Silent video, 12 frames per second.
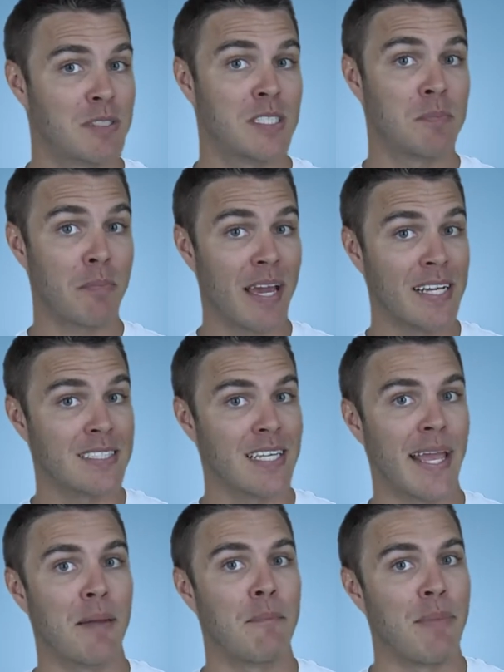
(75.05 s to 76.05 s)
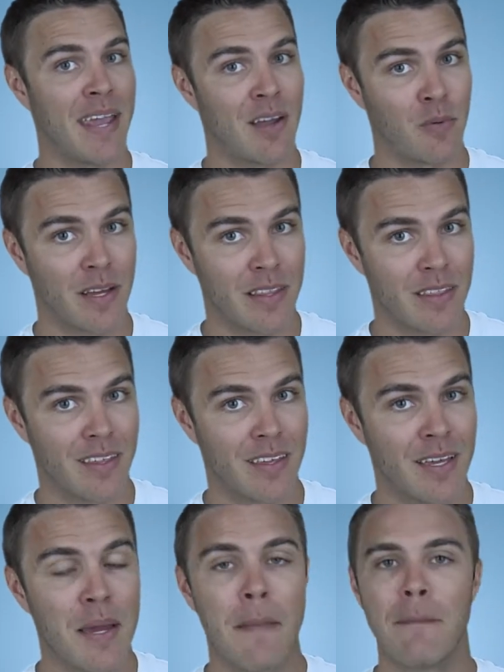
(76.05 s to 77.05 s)
space and
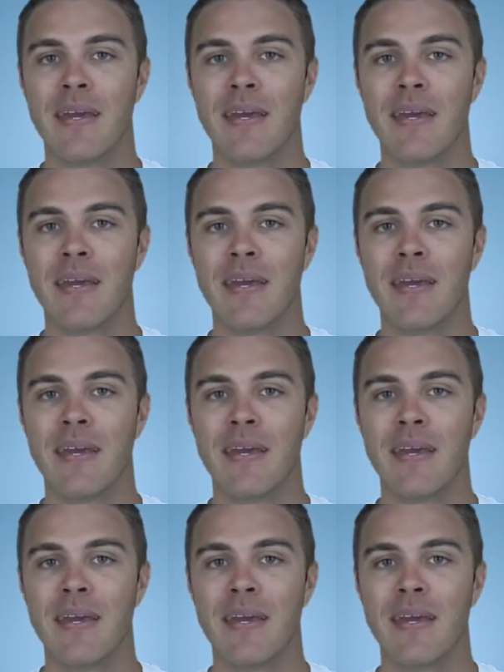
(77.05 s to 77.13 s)
bandwidth.